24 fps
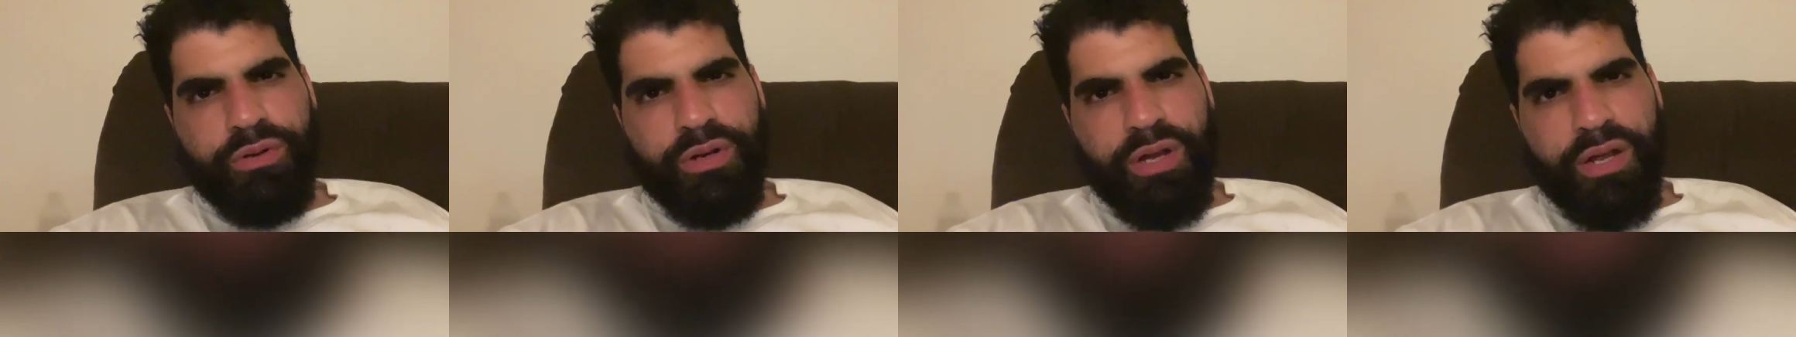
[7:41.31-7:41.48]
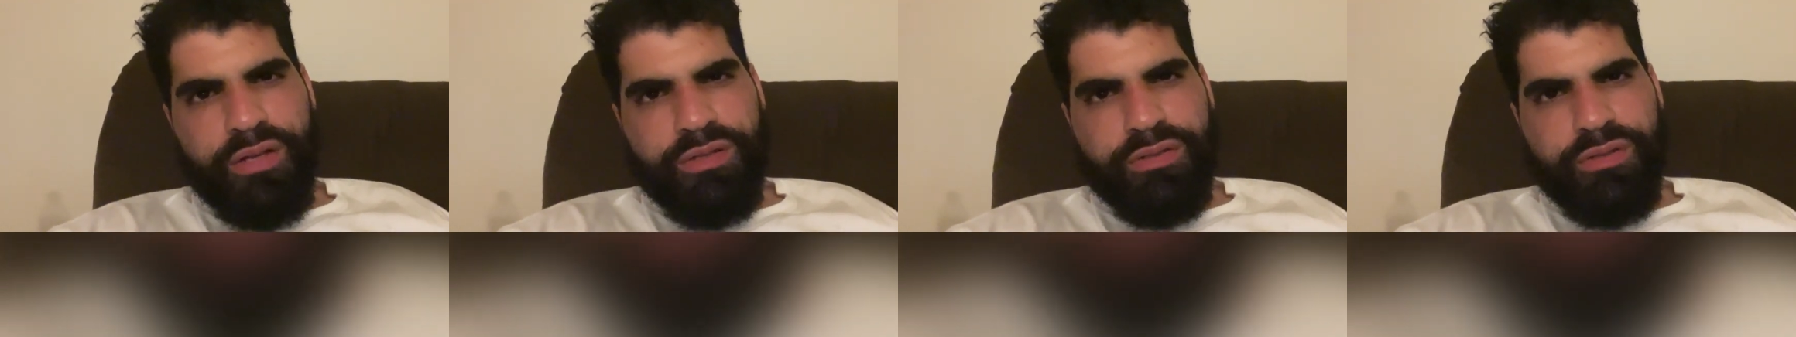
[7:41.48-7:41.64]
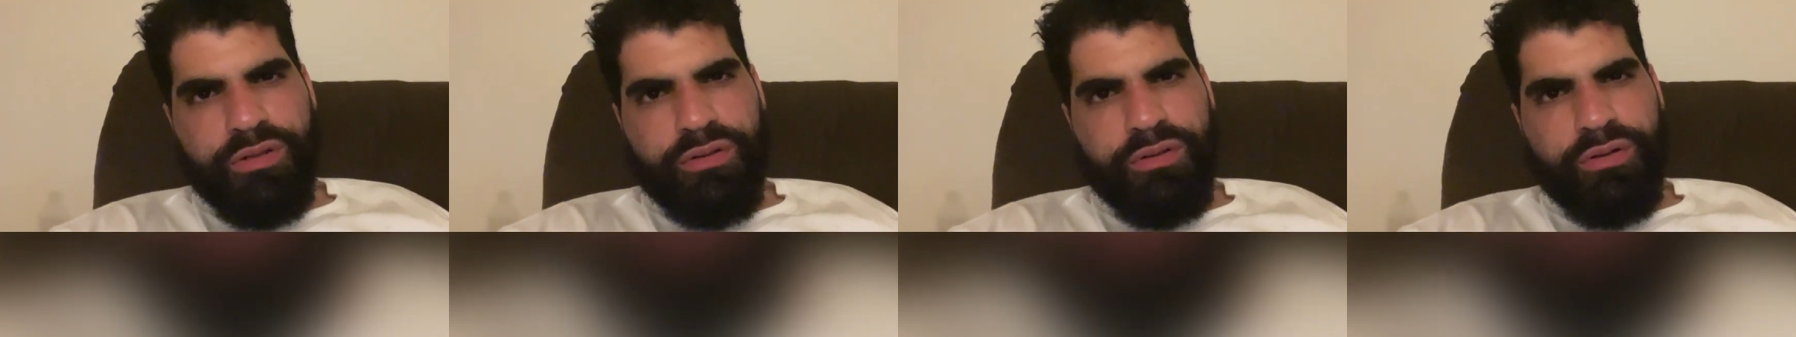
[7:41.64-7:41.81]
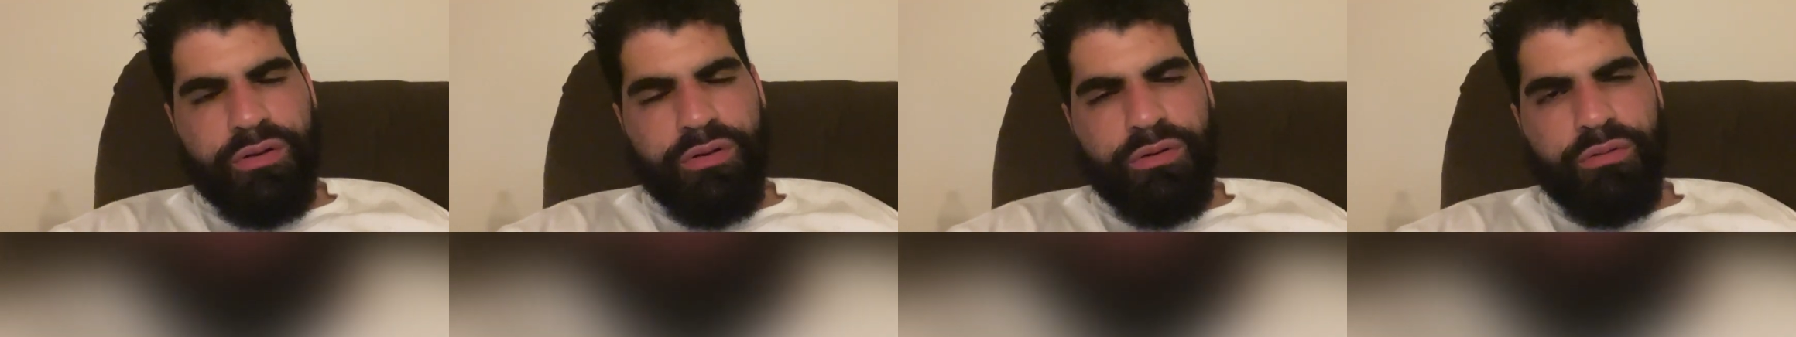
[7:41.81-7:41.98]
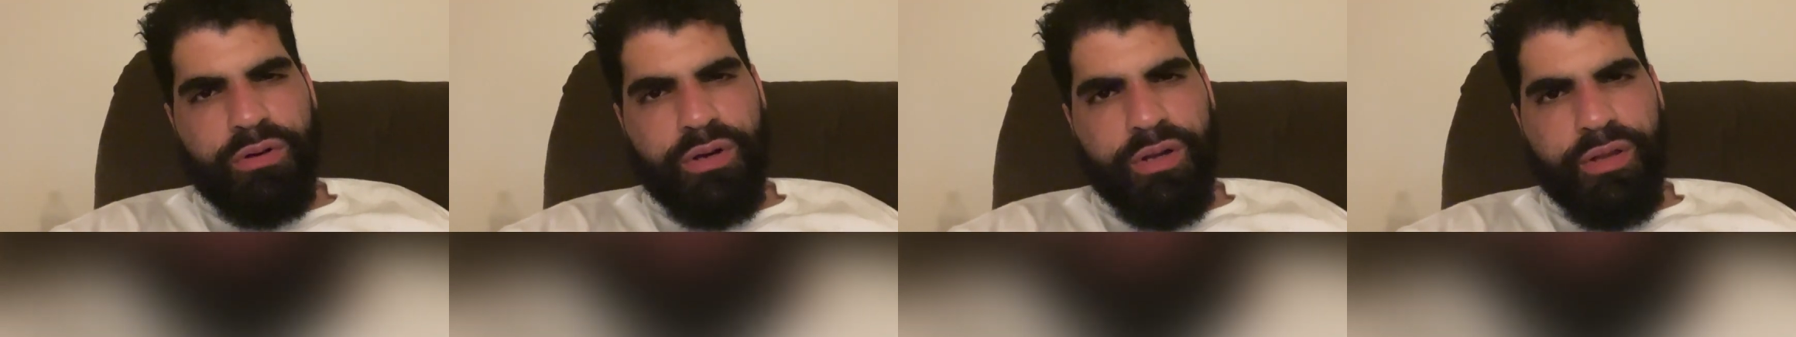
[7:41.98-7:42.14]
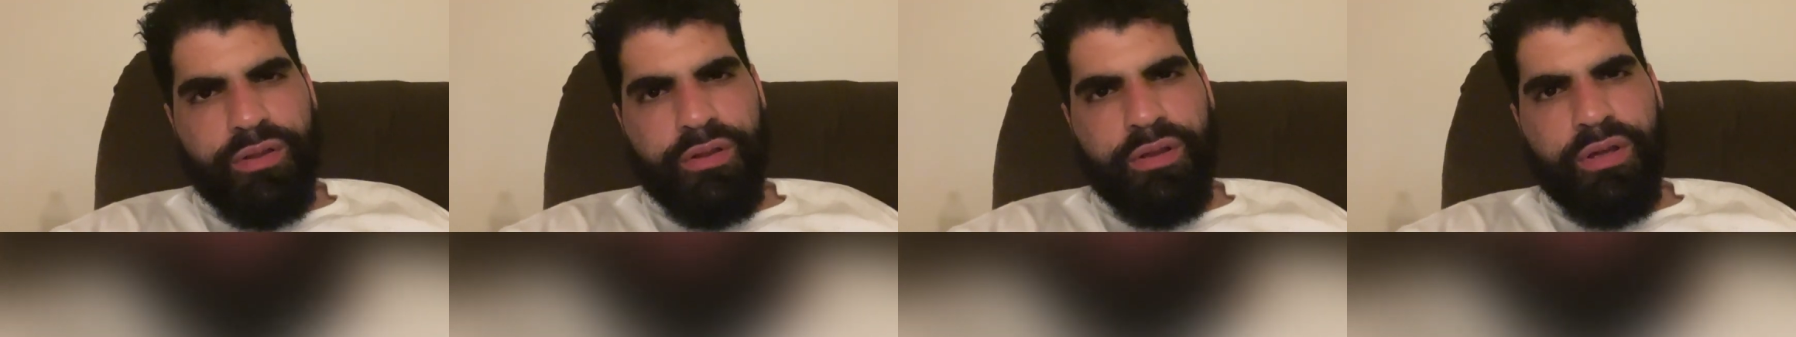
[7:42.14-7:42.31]
It has to do
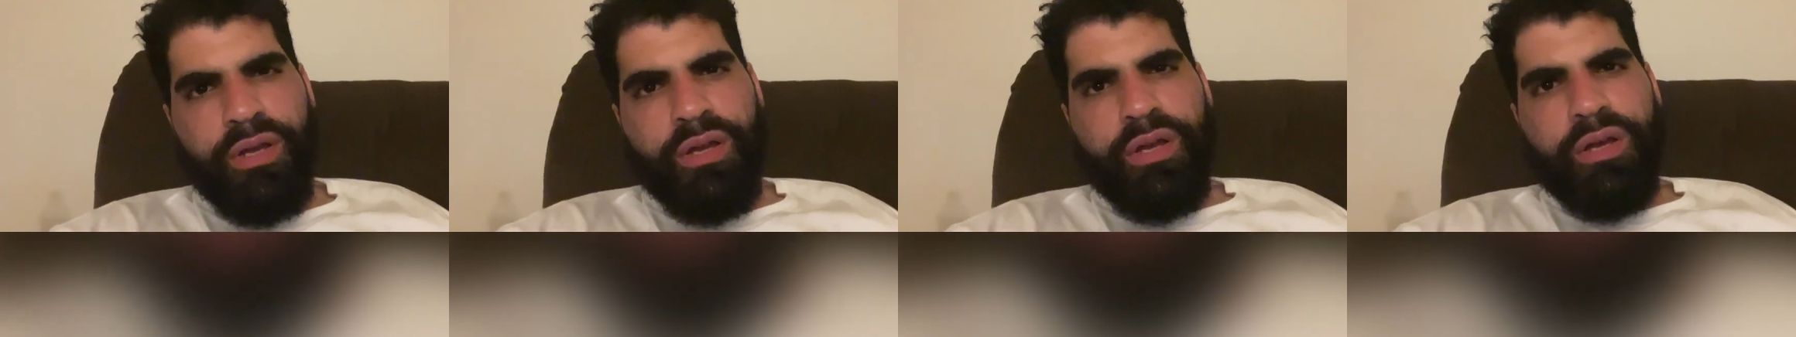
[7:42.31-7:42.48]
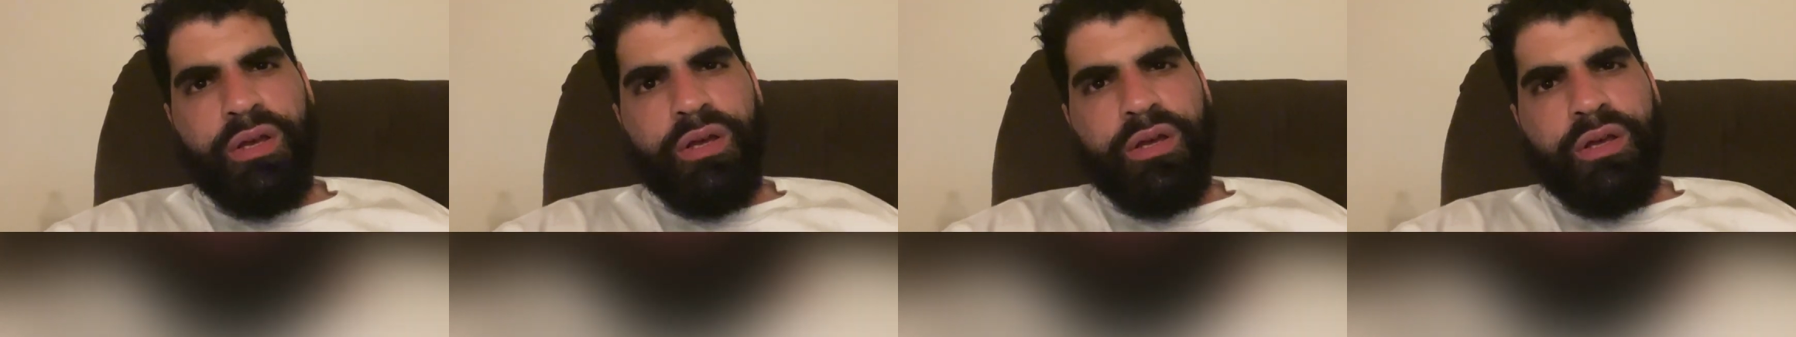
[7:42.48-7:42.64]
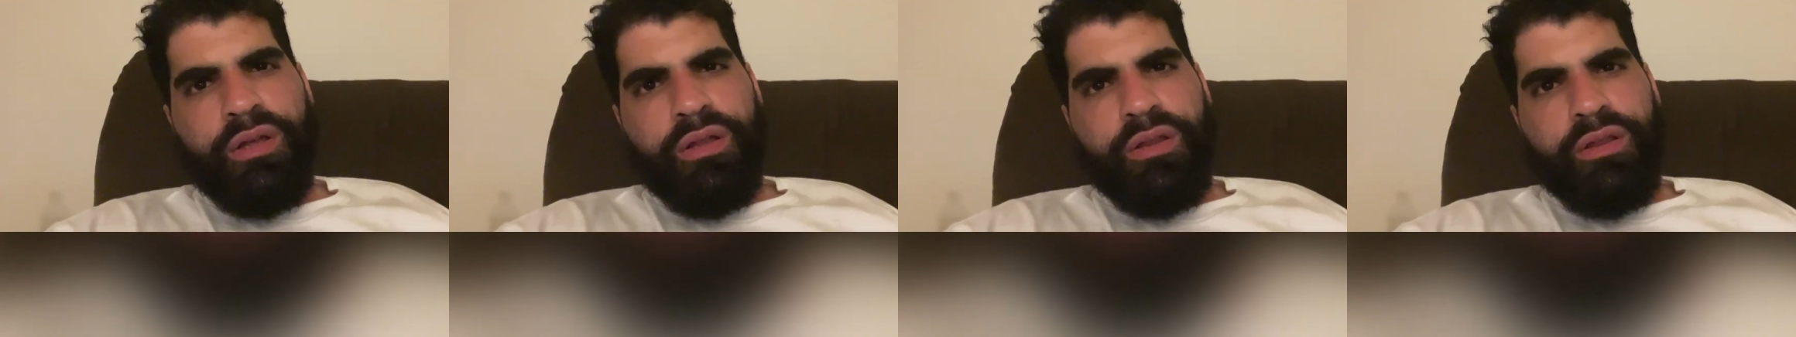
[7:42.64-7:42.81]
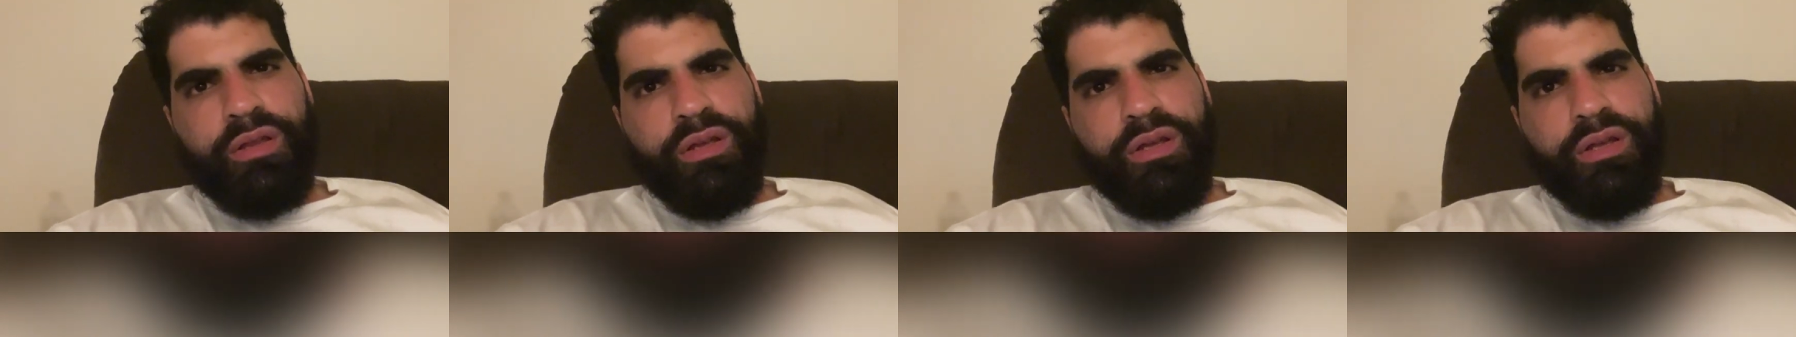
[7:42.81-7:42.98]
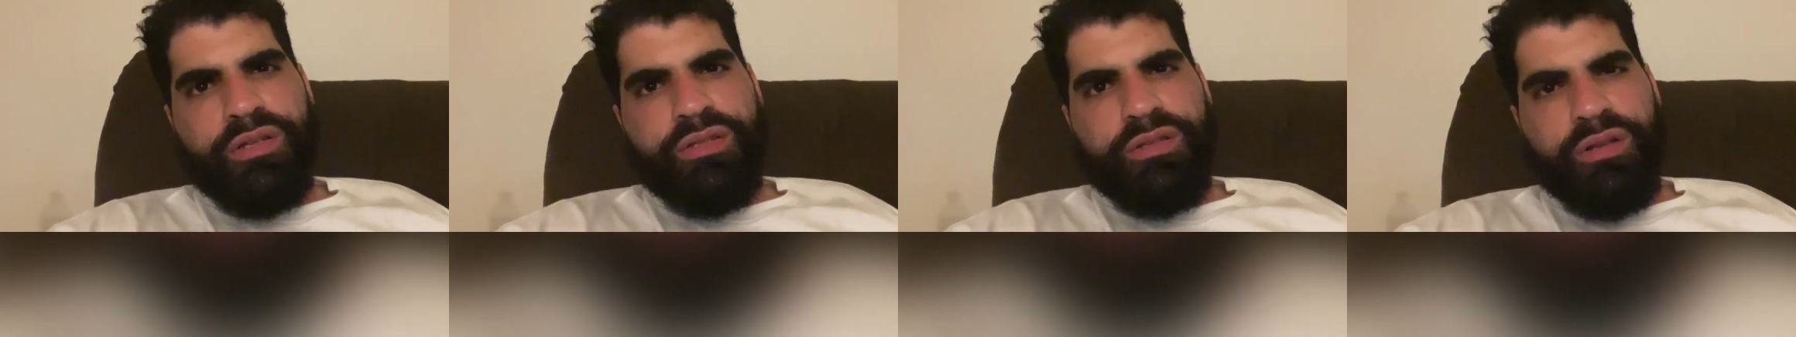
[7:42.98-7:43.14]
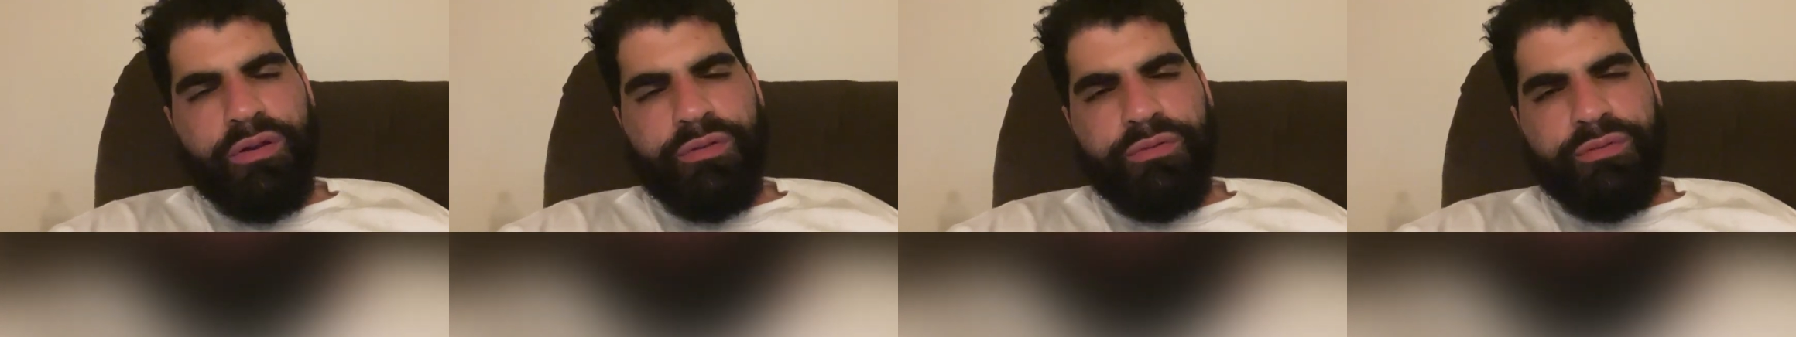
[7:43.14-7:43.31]
with the
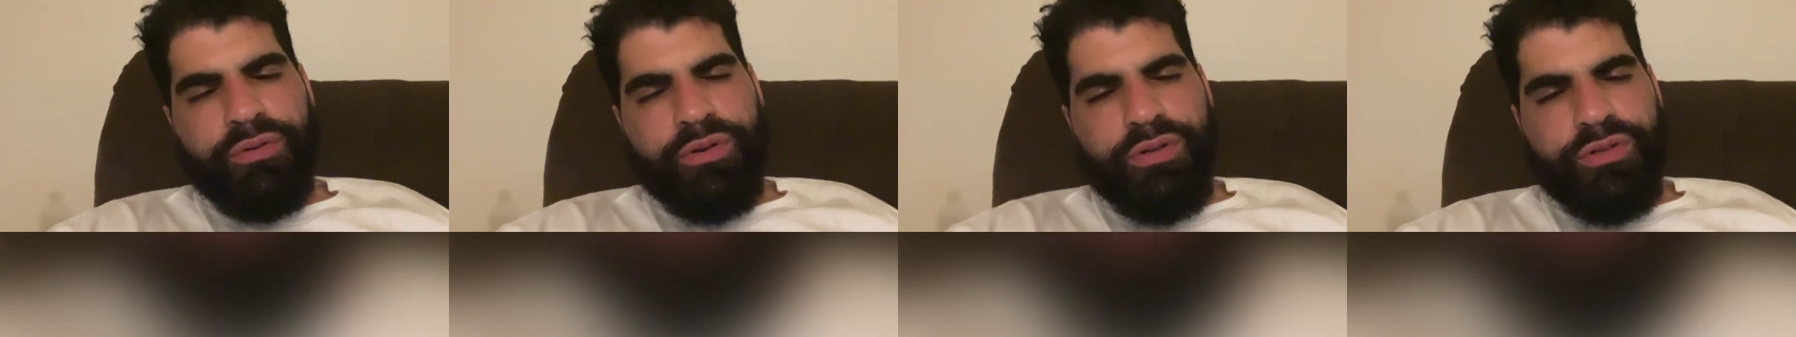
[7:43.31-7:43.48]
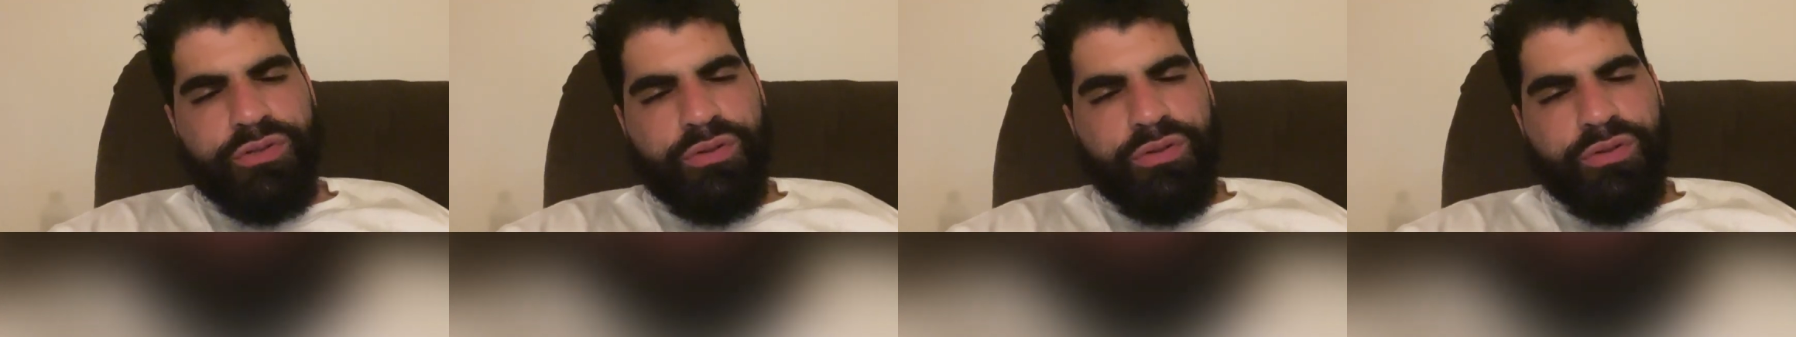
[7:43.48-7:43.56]
suffering,